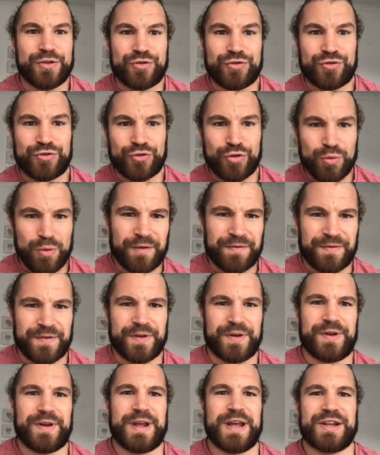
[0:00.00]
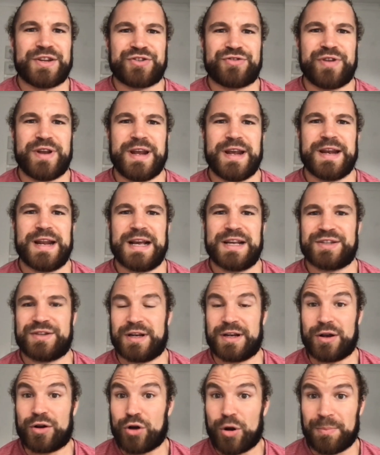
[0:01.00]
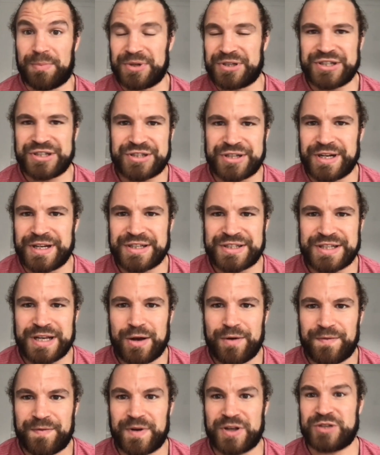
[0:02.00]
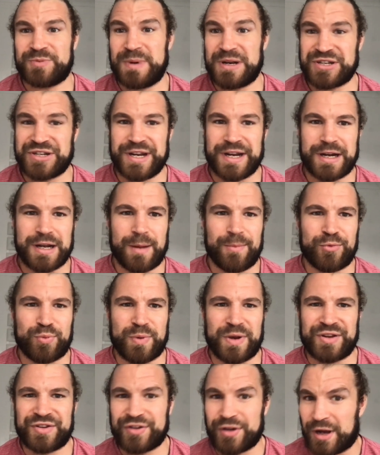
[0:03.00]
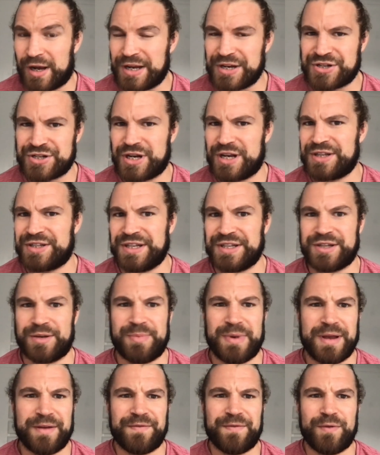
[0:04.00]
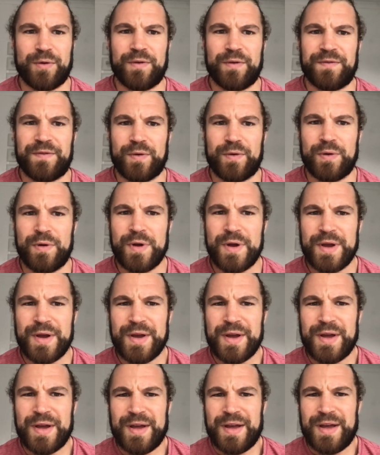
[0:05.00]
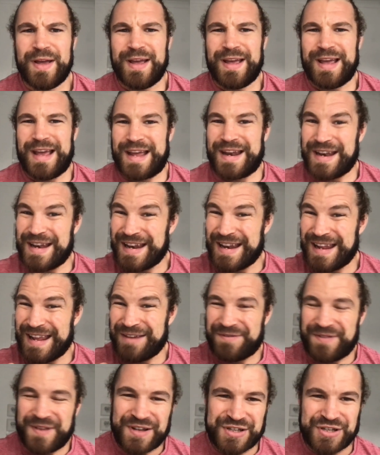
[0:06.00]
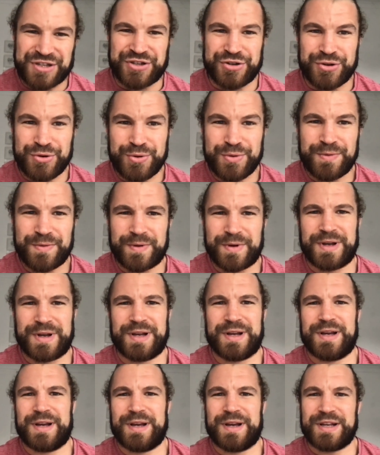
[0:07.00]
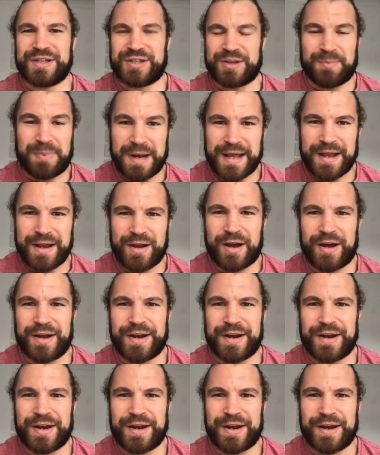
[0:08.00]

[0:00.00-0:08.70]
Too often, it's treated as like a competition itself, especially in clubs where starting jerseys are being fought for. And if this is you as a player, I'd